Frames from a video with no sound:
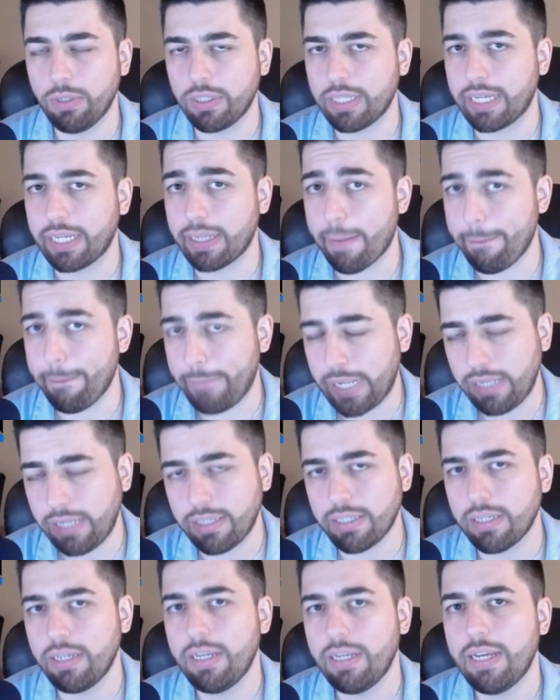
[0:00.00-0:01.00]
like a
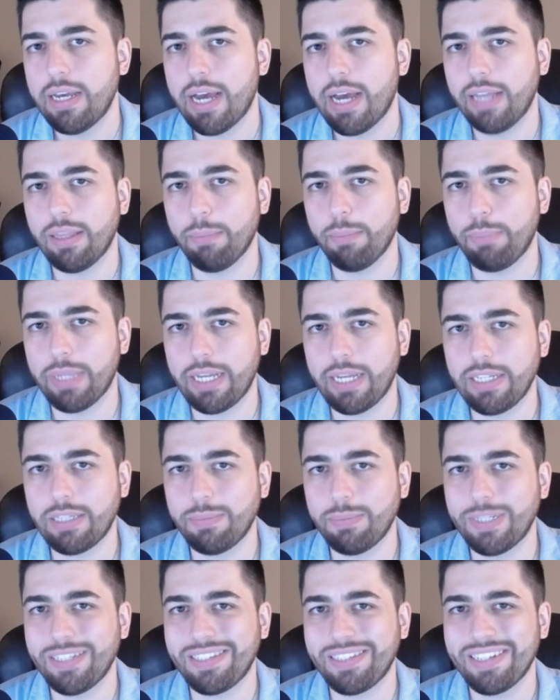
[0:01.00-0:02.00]
beast at the
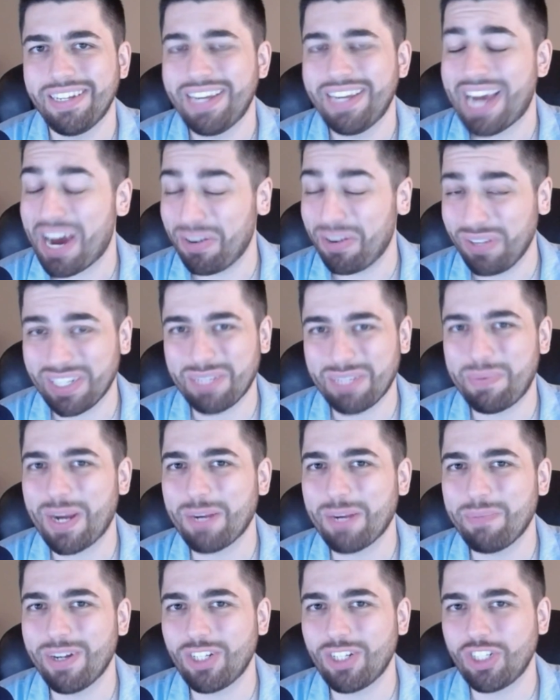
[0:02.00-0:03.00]
placements. I don't
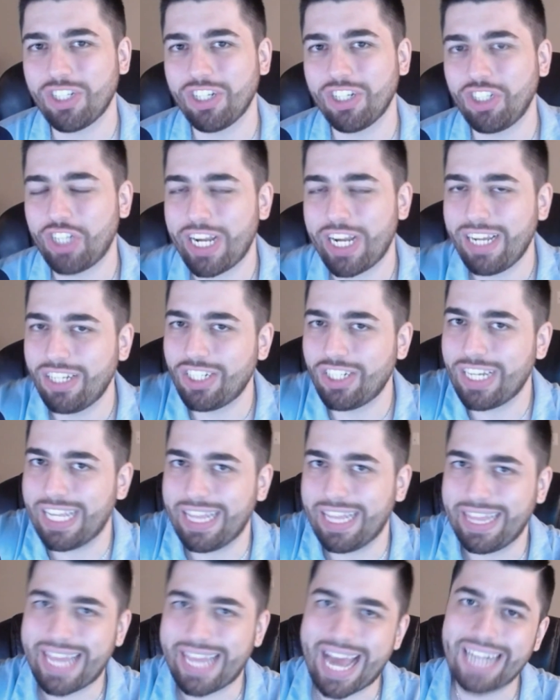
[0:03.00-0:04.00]
expect much to change
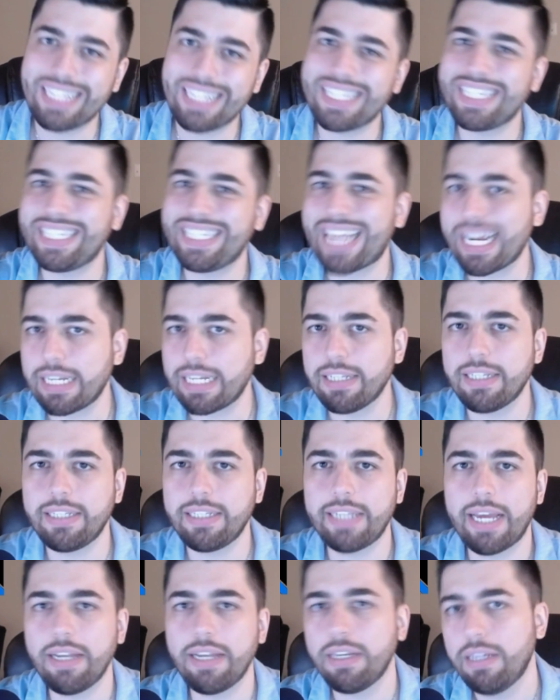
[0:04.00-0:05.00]
in that second
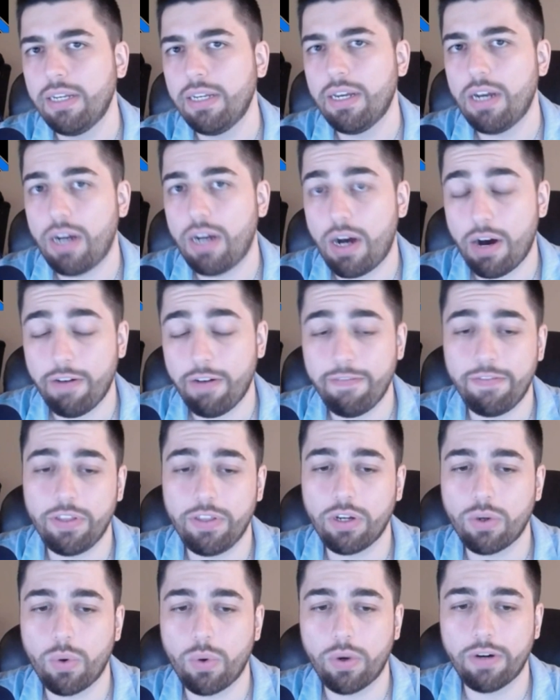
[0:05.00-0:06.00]
set of
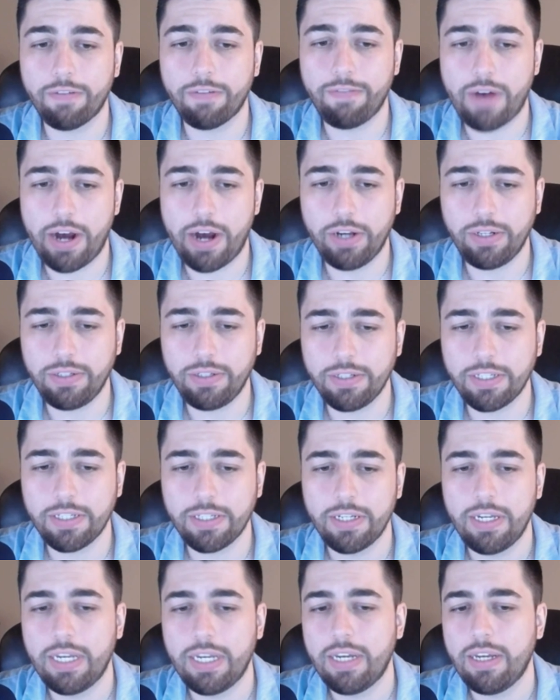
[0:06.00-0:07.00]
the quarterfinals.
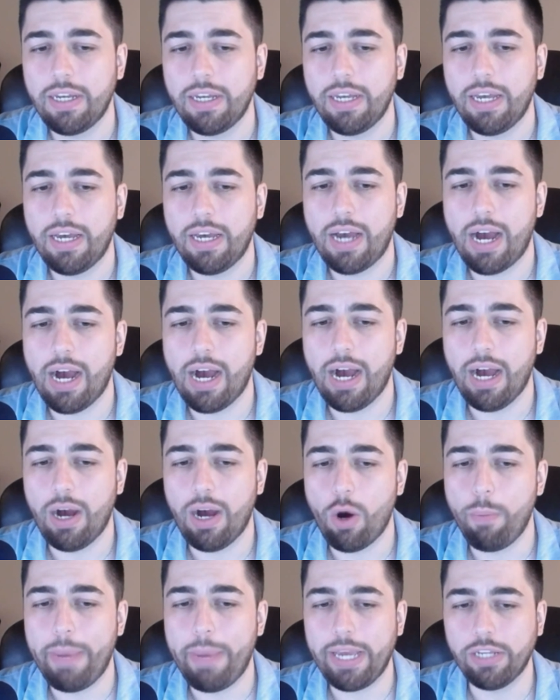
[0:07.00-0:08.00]

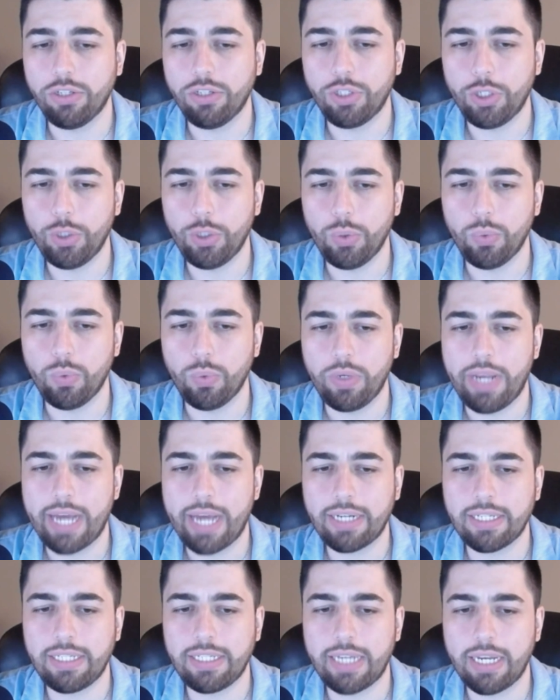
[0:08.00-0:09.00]
Obey in 2.
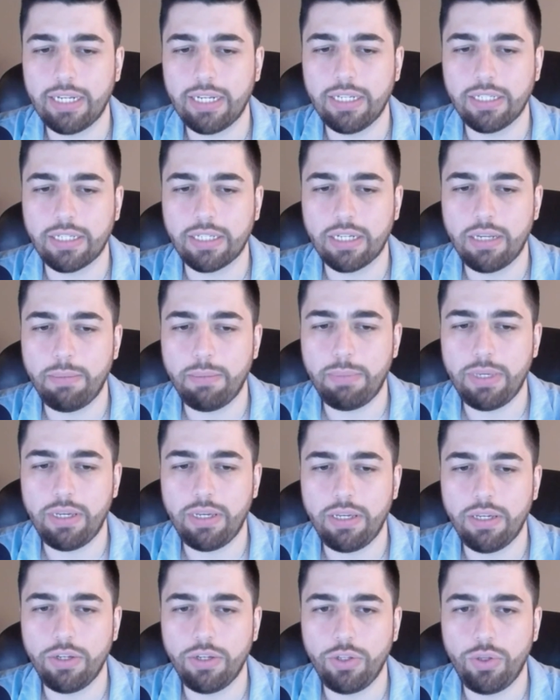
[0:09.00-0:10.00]
Next set is going to
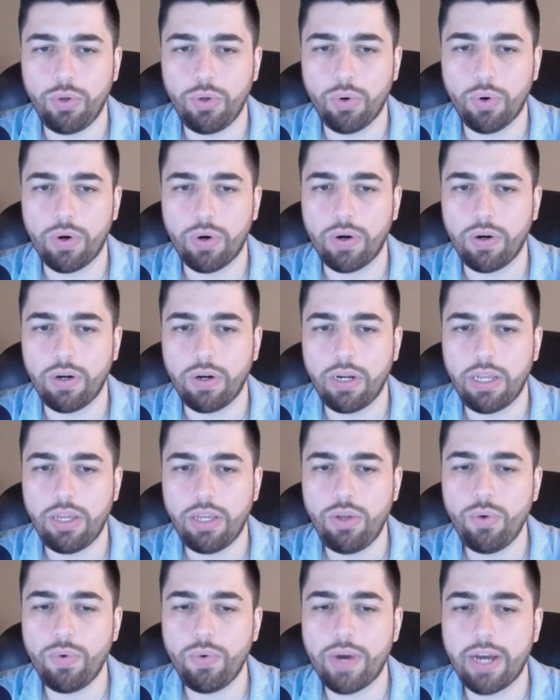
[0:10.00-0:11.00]
be your
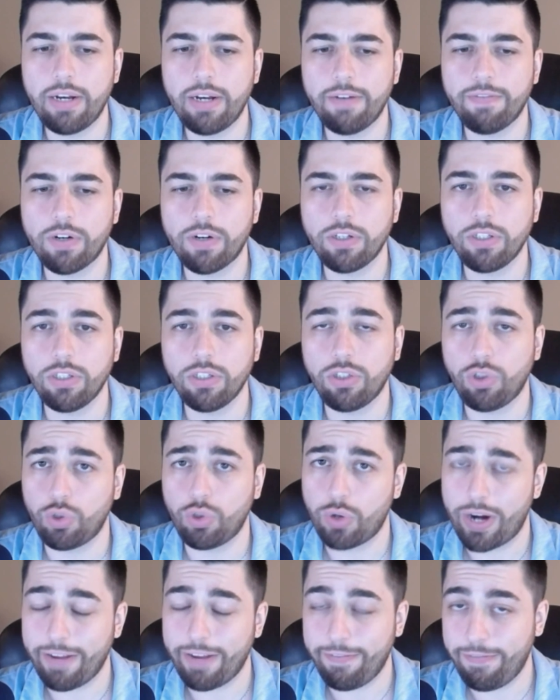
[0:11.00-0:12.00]
E-United versus
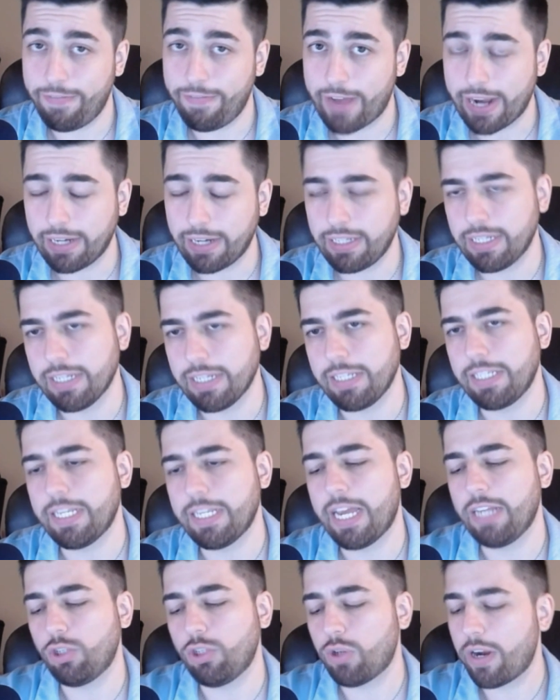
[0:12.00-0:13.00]
Trifecta
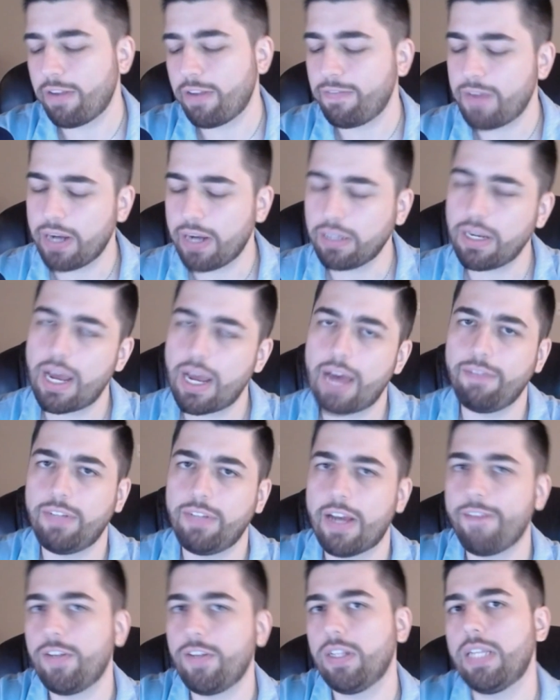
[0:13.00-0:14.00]
set. Trifecta have
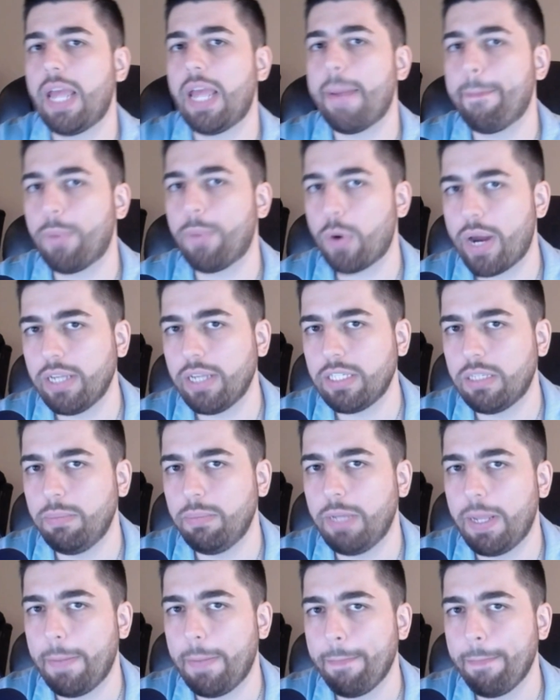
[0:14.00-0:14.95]
definitely impressed me